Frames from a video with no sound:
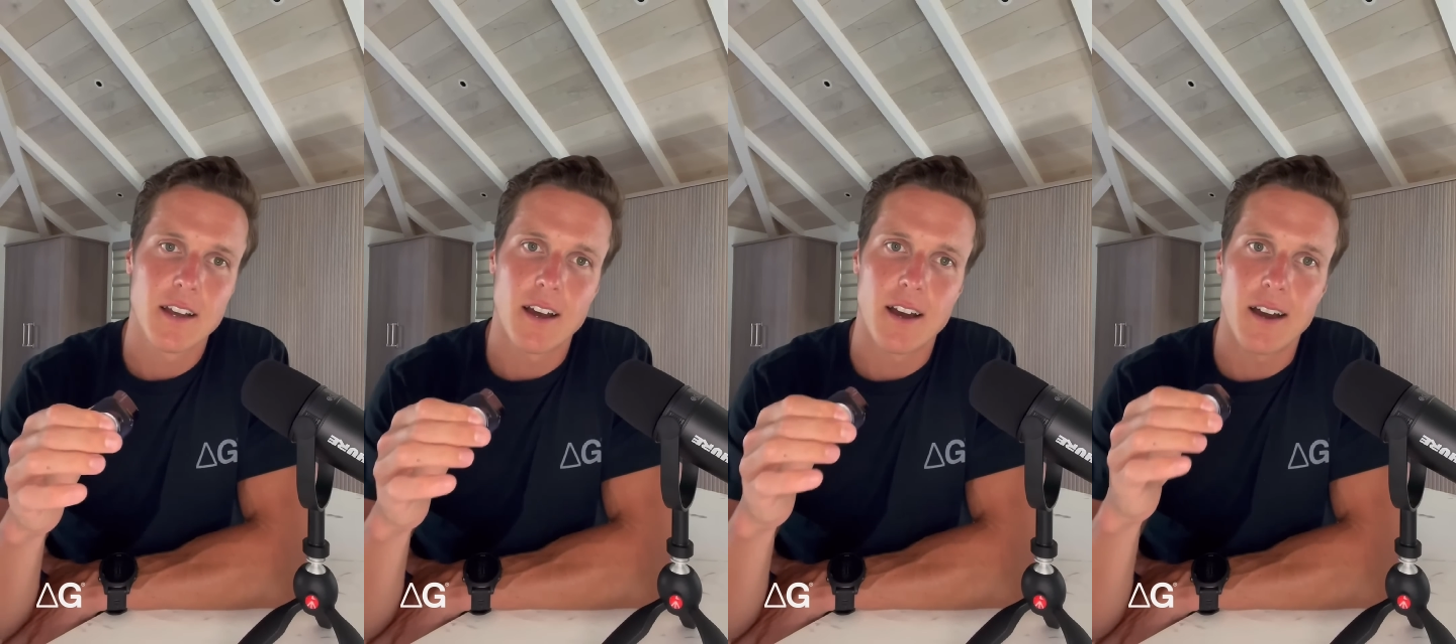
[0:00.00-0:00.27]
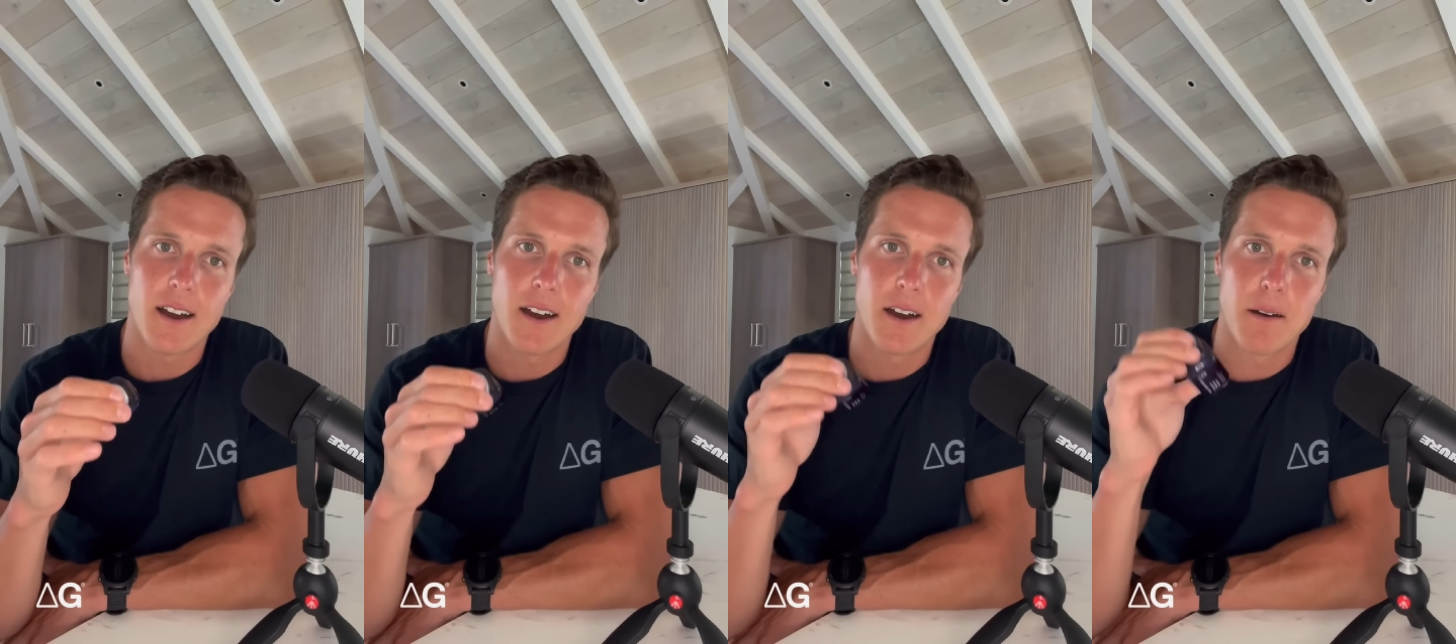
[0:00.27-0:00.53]

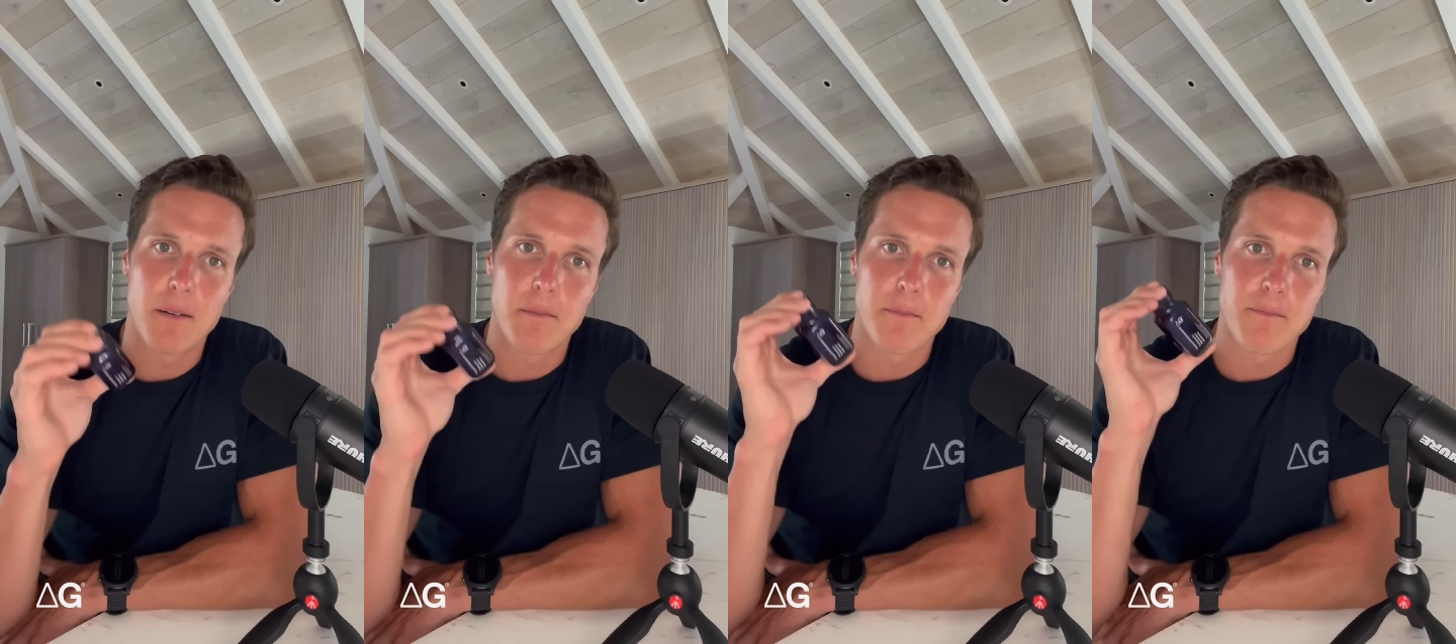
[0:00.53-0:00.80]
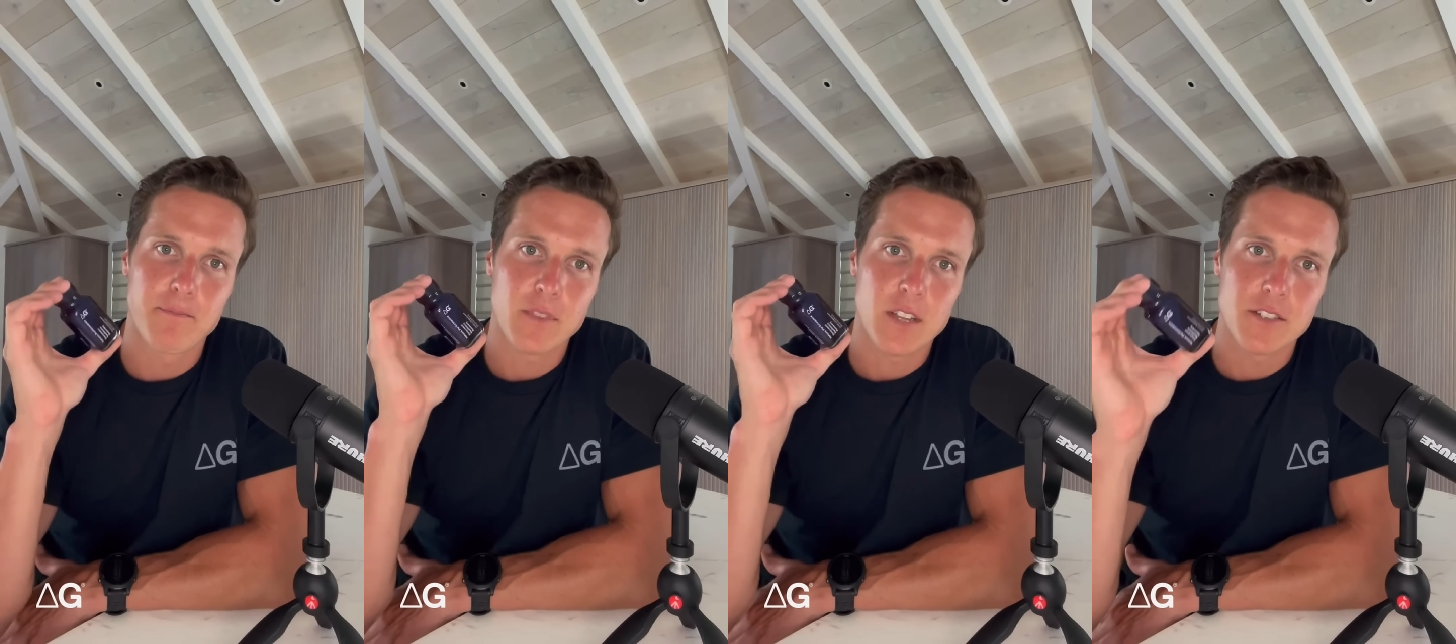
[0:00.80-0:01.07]

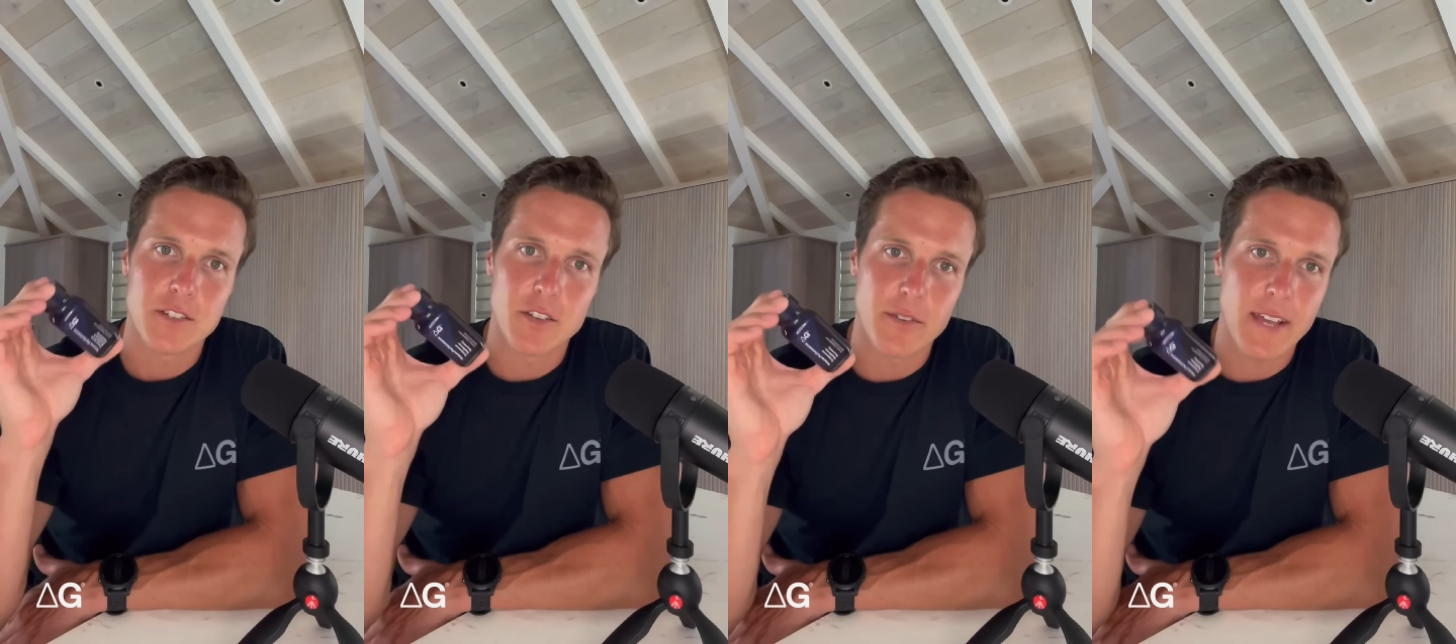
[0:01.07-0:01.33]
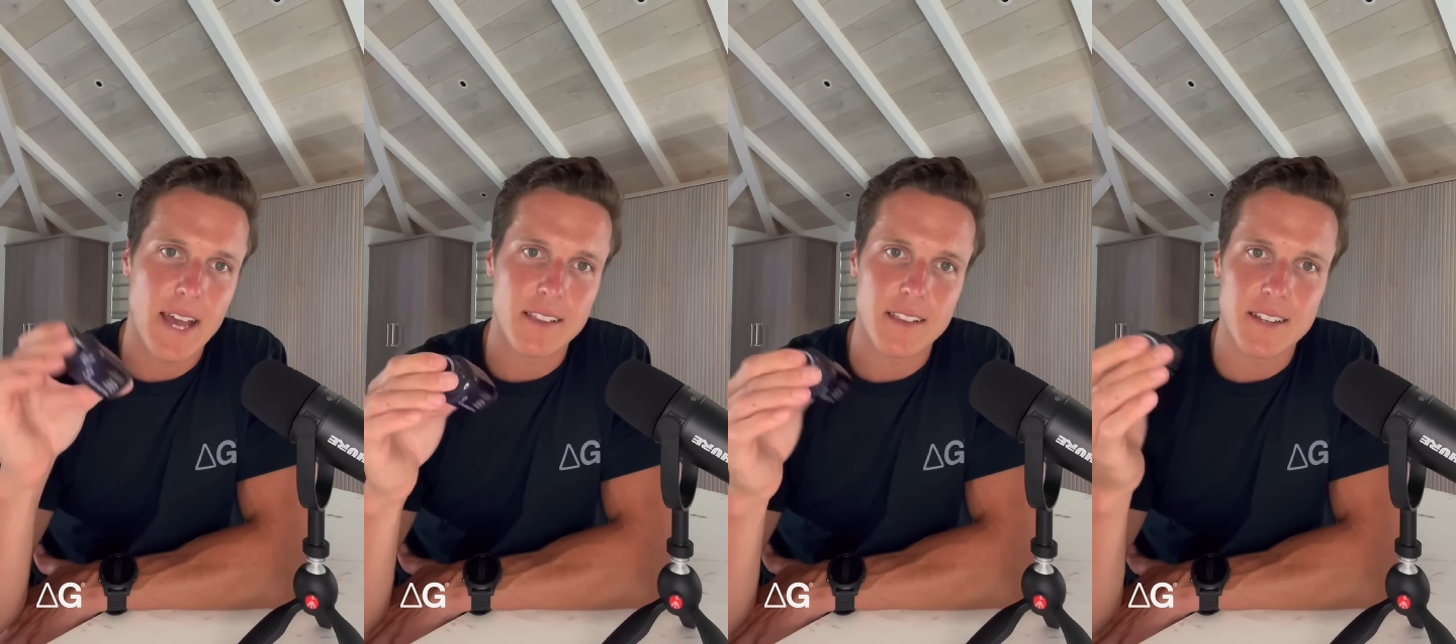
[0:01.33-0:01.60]
So
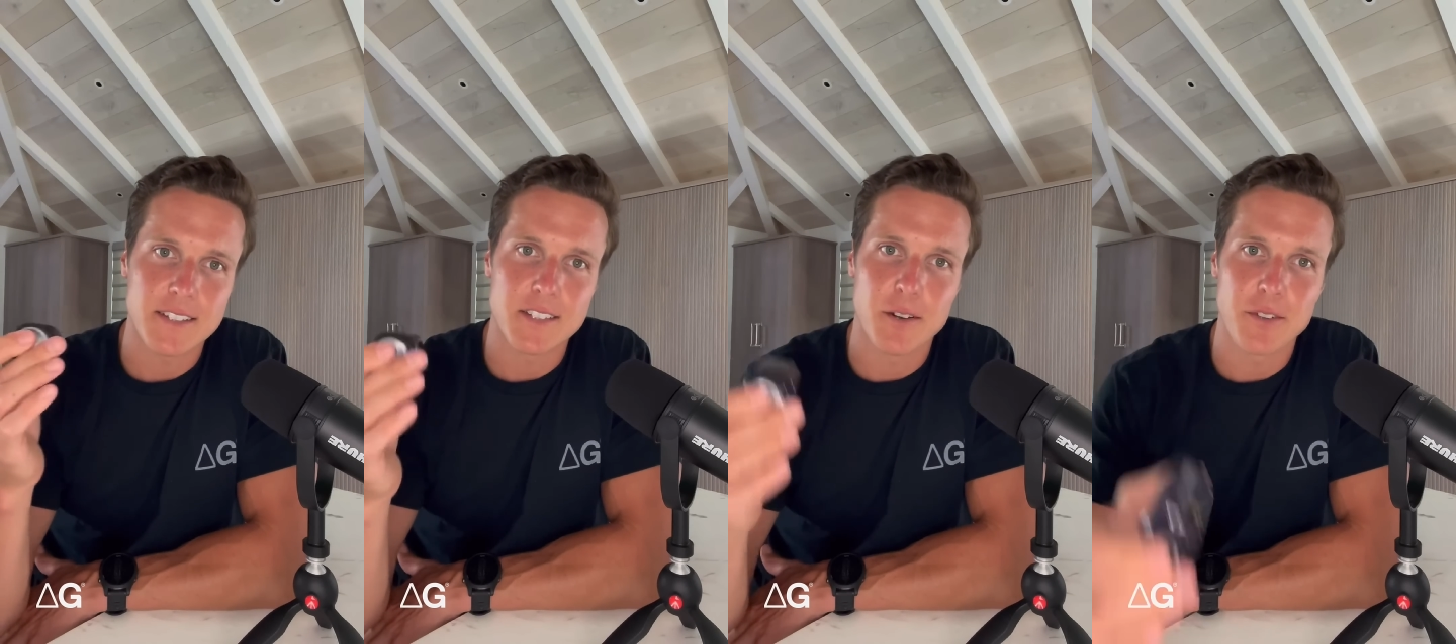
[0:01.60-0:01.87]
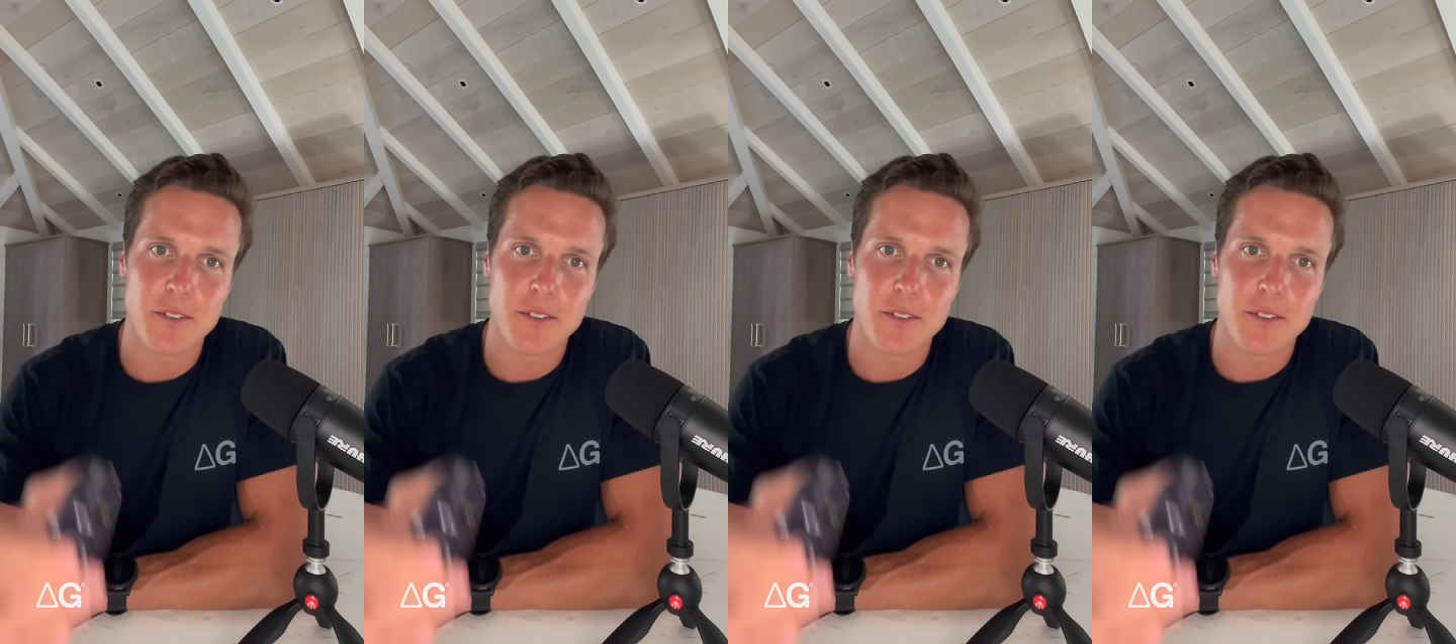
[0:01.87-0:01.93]
yeah, let us know what you